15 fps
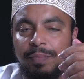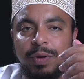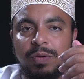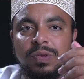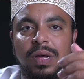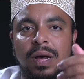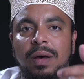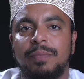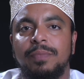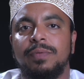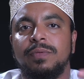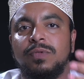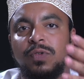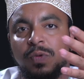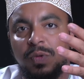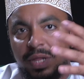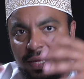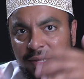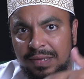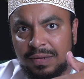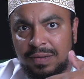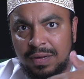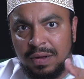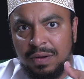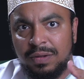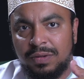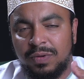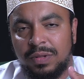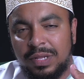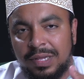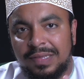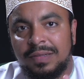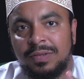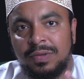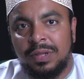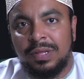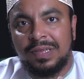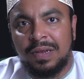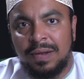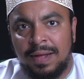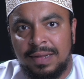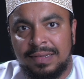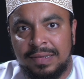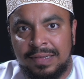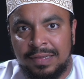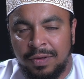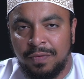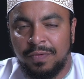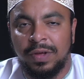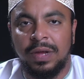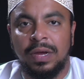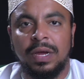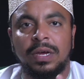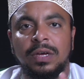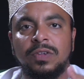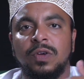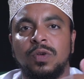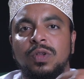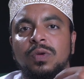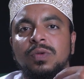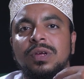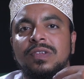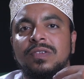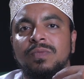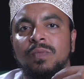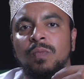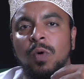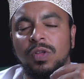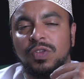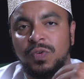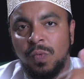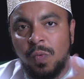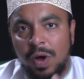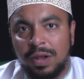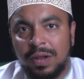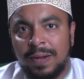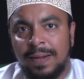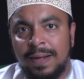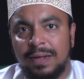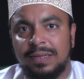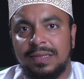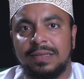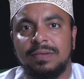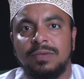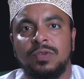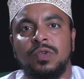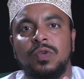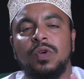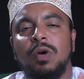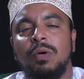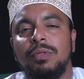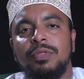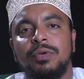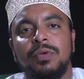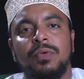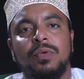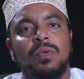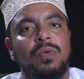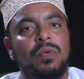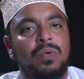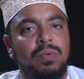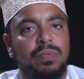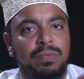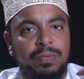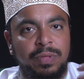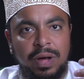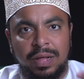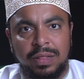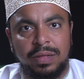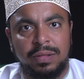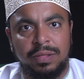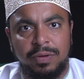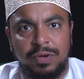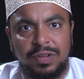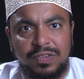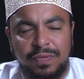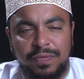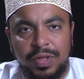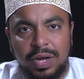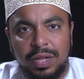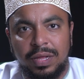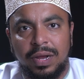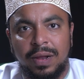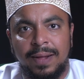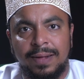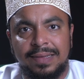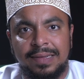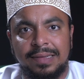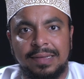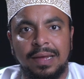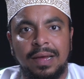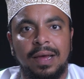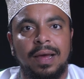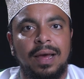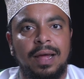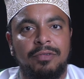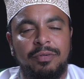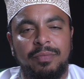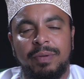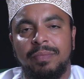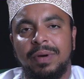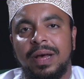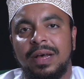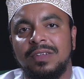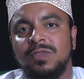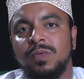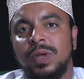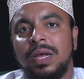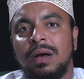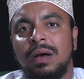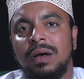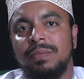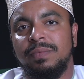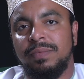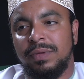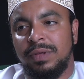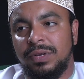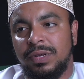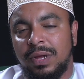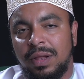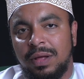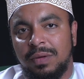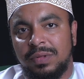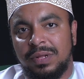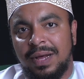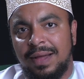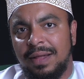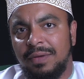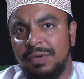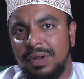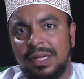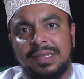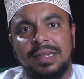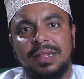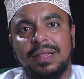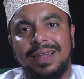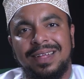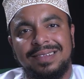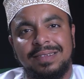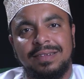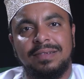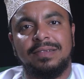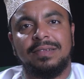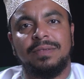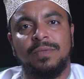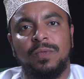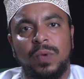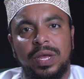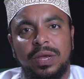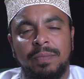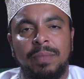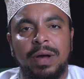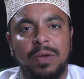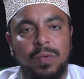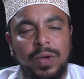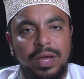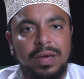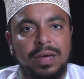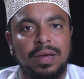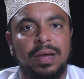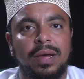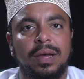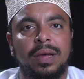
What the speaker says: build up to this class itself. So don't just watch one class, do go through all the rest of the other classes. And remember, as we are inshallah ta'ala releasing the lessons week by week,